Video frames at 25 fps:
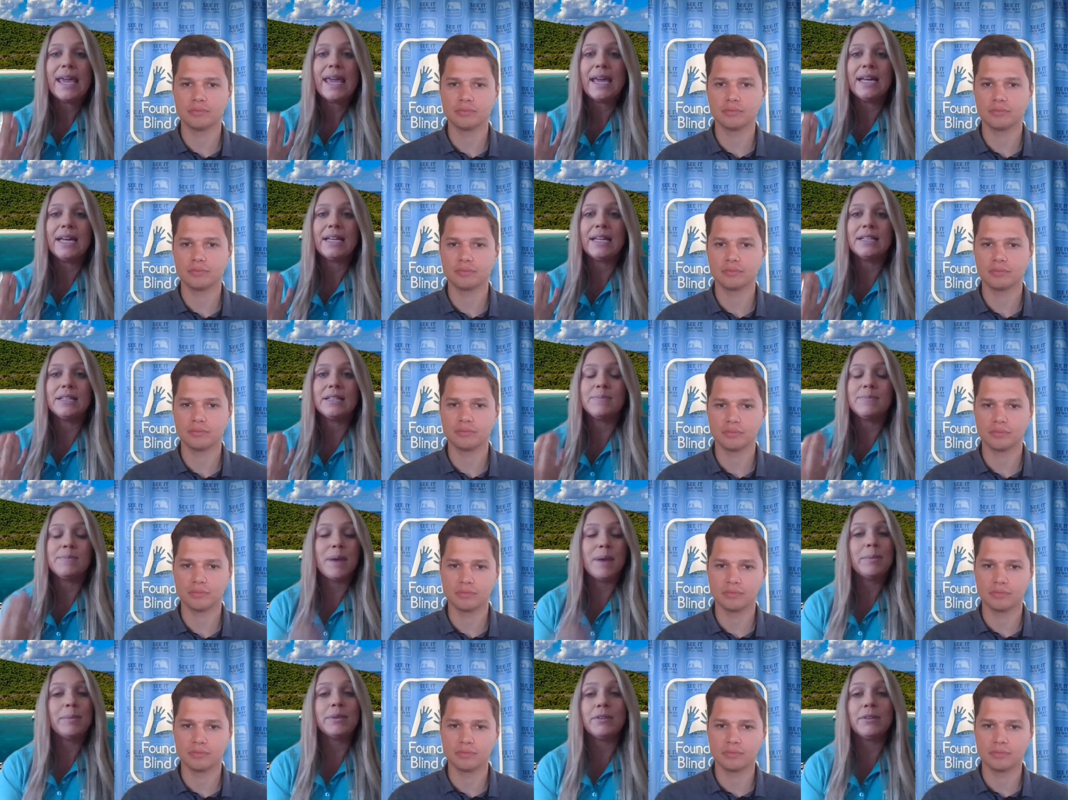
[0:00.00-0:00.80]
Speaker 1: and
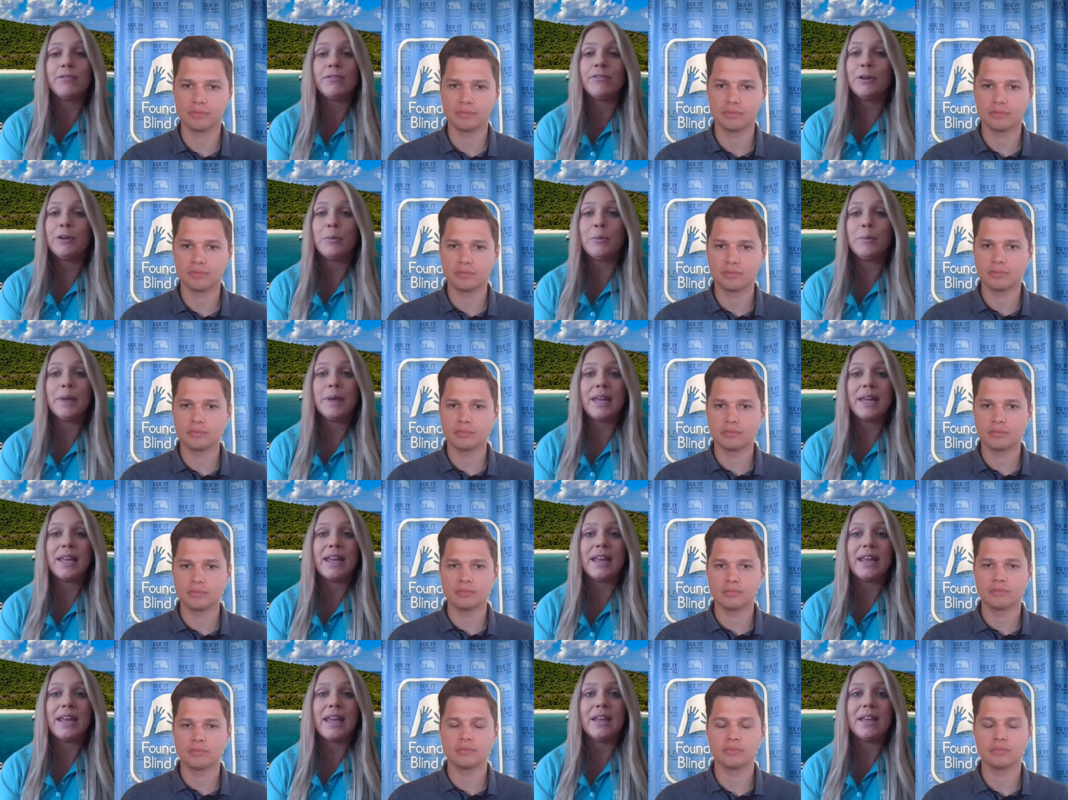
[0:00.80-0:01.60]
be able to
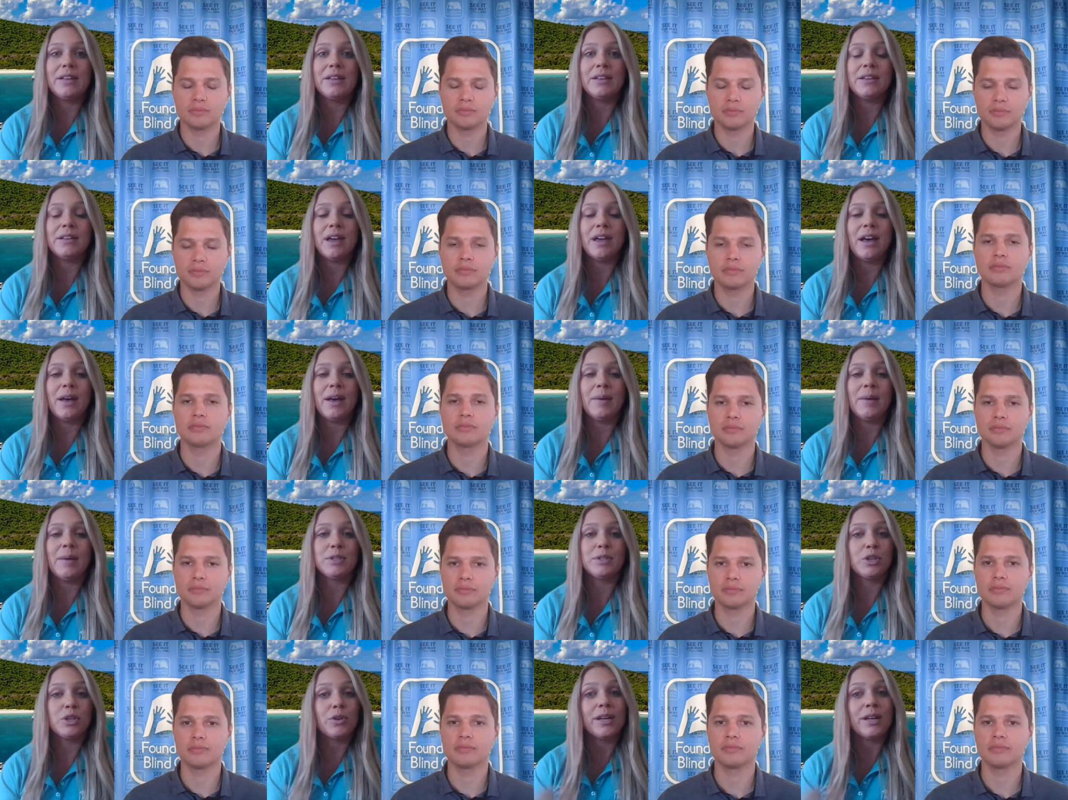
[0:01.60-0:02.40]
film it and
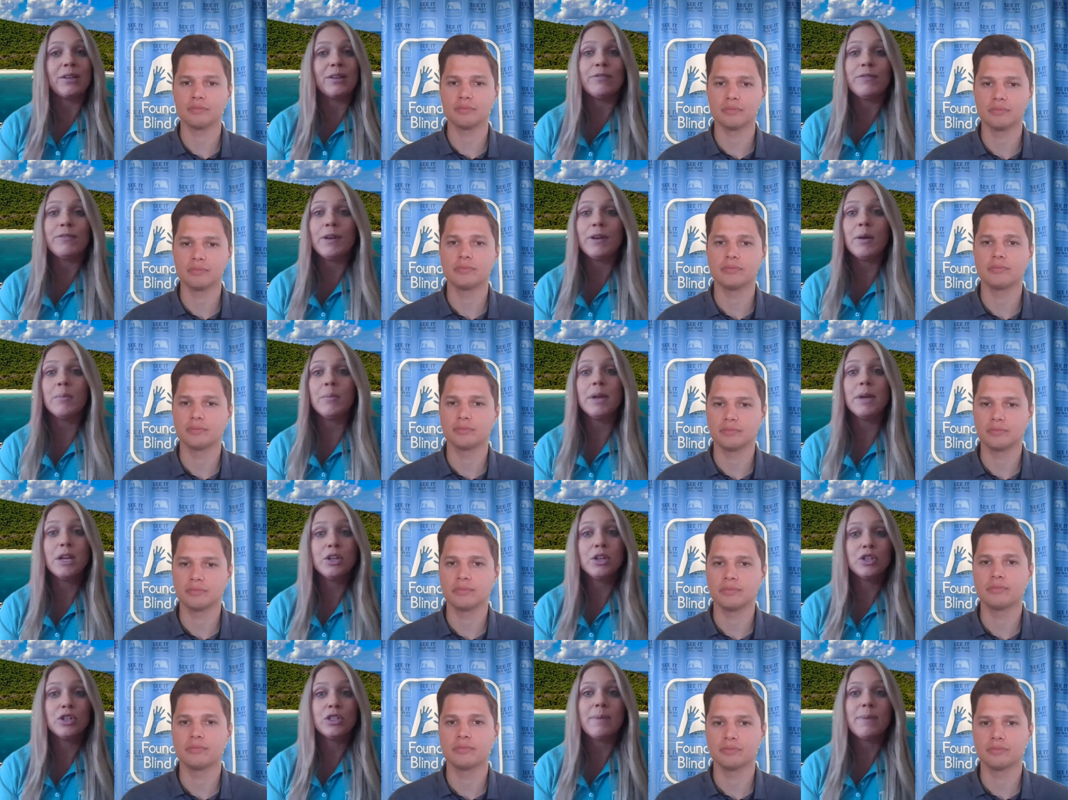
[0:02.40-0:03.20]
um, to create a
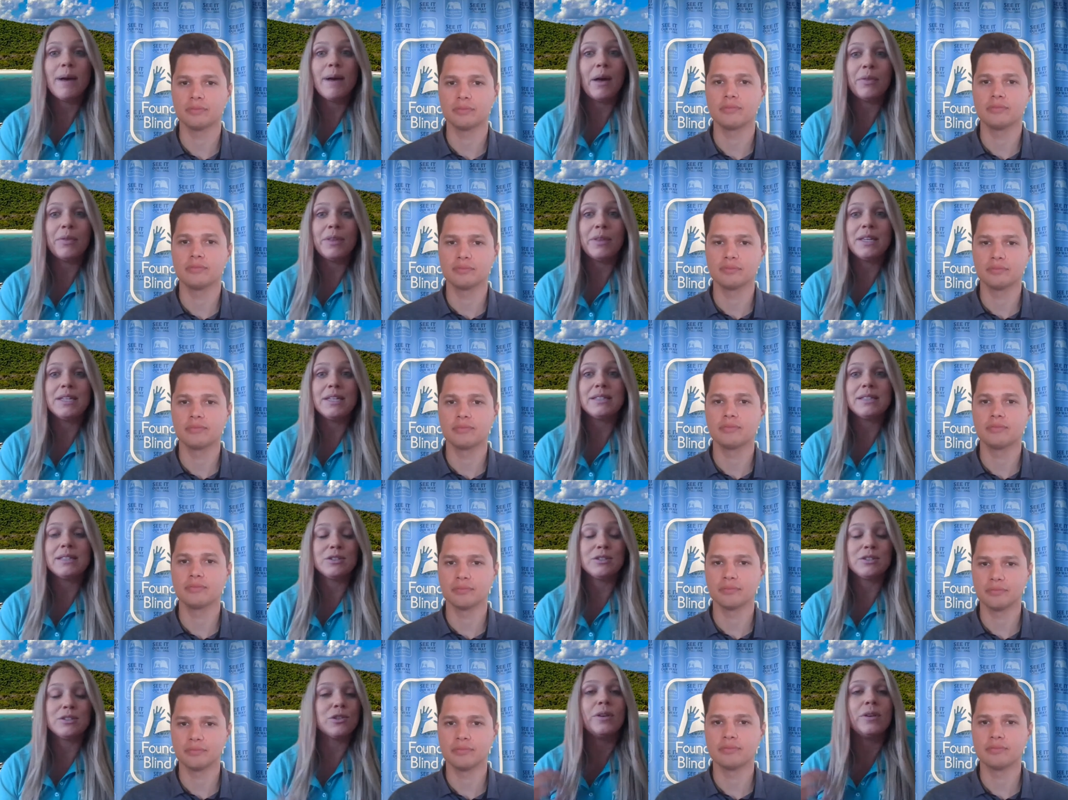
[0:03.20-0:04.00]
film just about
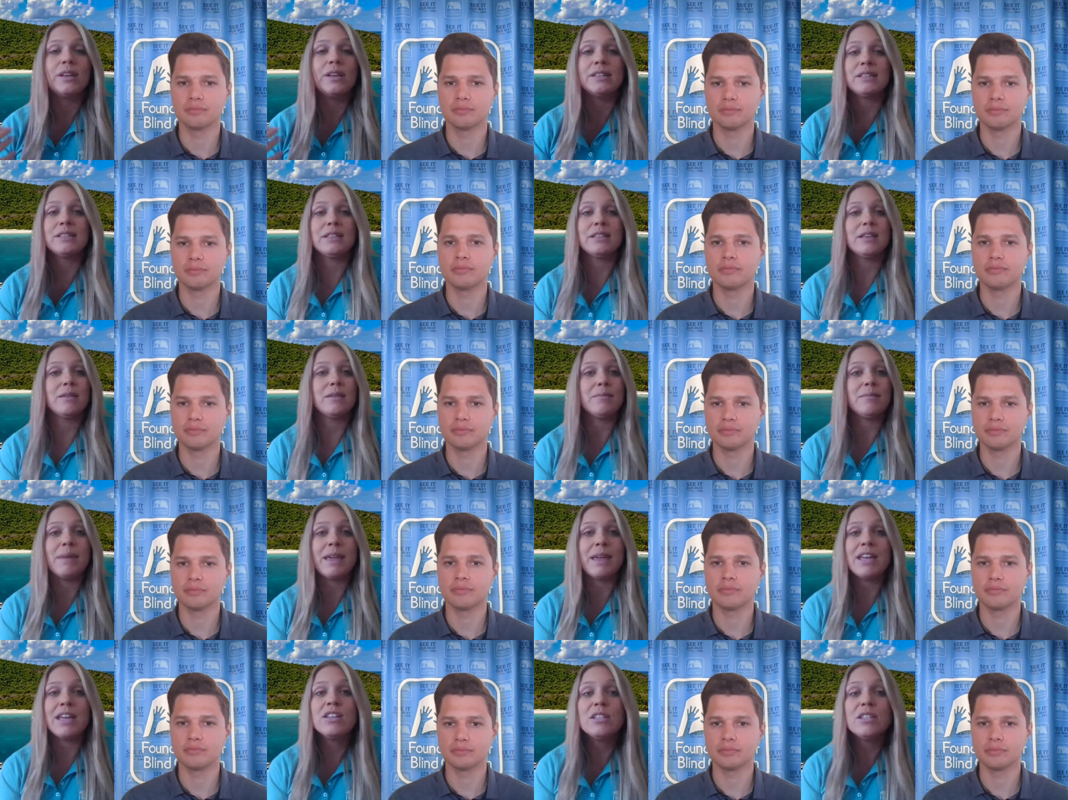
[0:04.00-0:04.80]
these students and
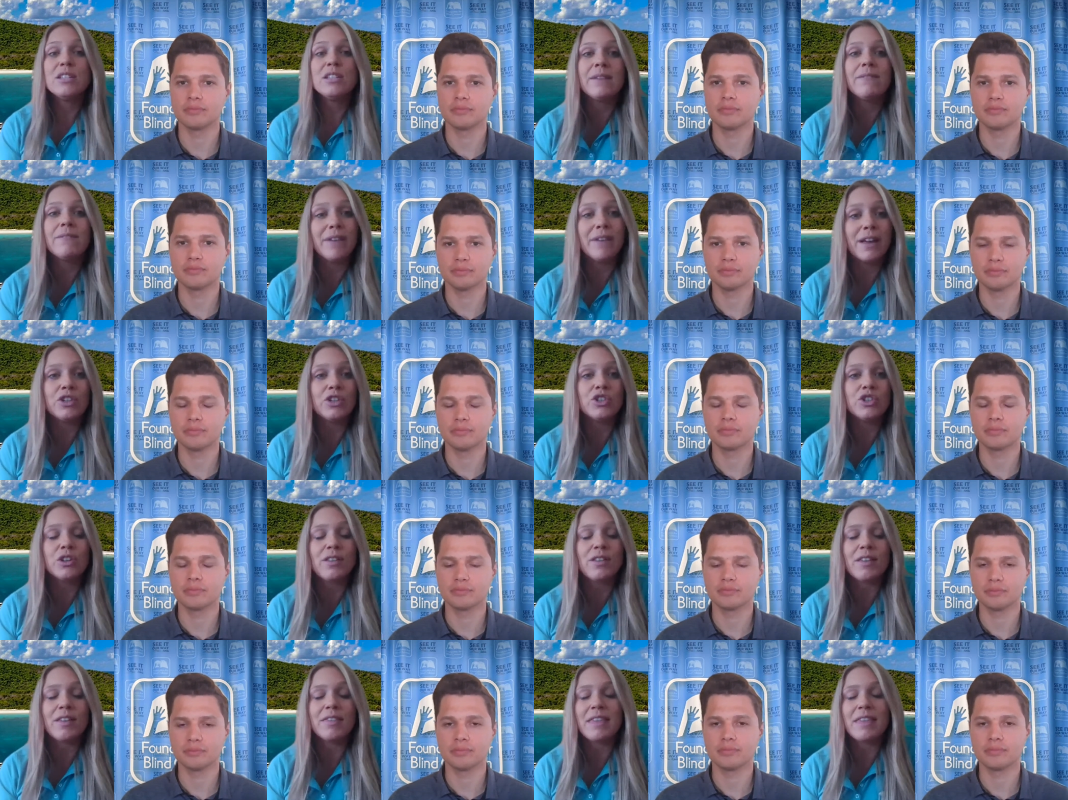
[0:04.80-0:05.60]
the amazing
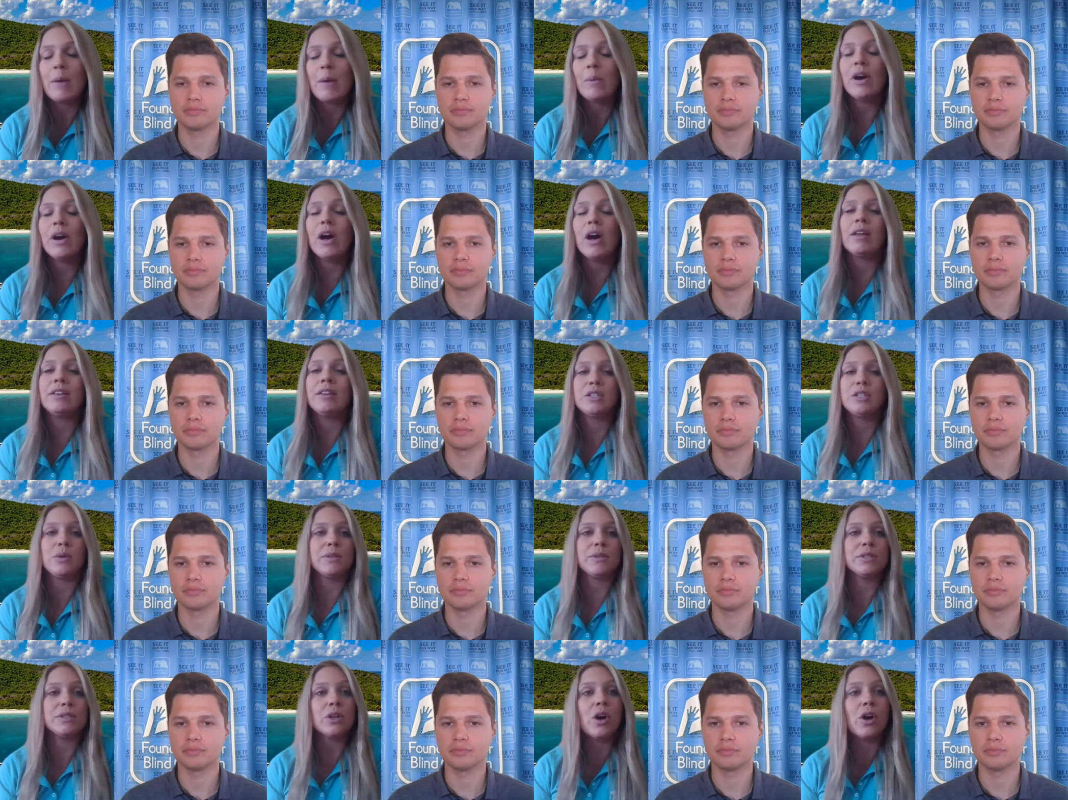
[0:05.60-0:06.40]
venture that they were
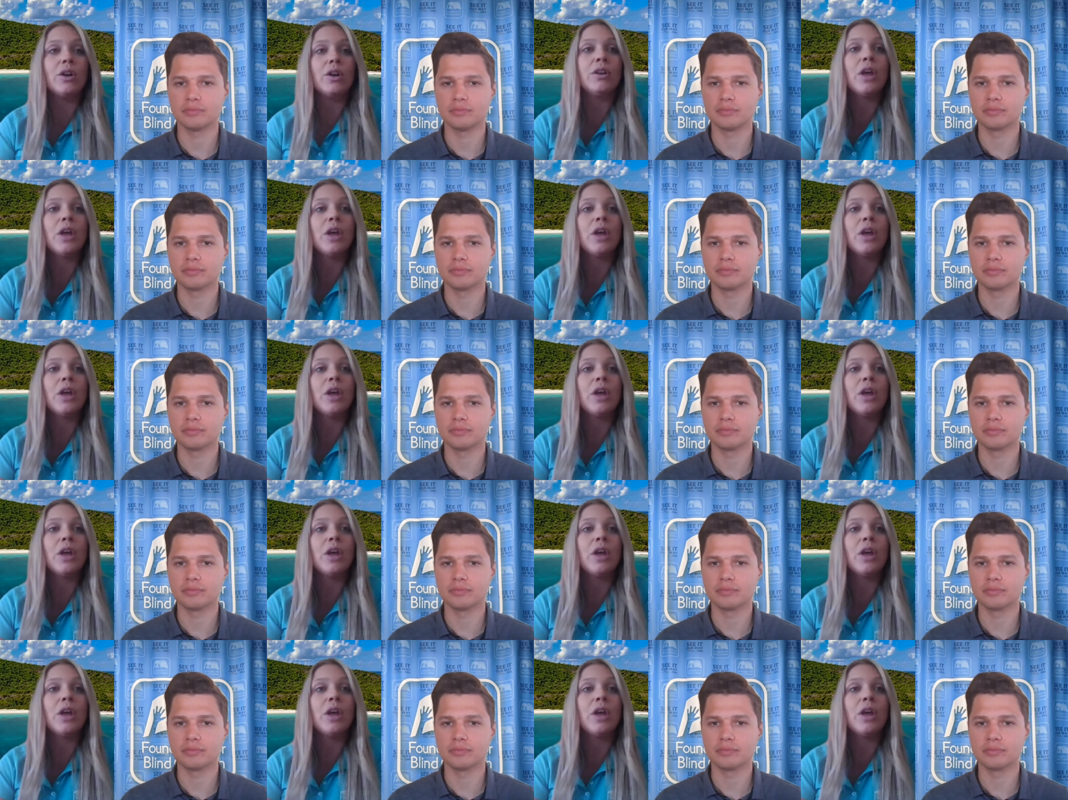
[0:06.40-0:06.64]
on. So it's